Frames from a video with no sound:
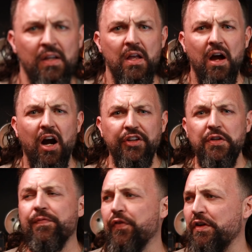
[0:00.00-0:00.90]
Are you
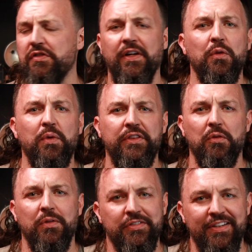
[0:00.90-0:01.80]
frustrated with your
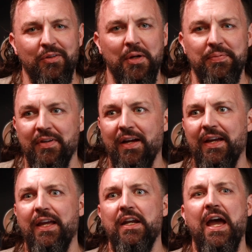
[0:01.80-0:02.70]
real estate website
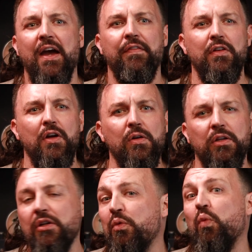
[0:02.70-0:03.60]
and have no
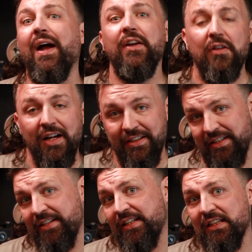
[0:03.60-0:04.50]
clue why you're not
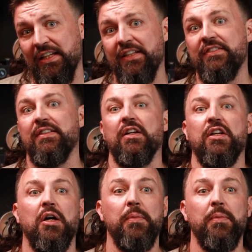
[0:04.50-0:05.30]
getting any leads that are coming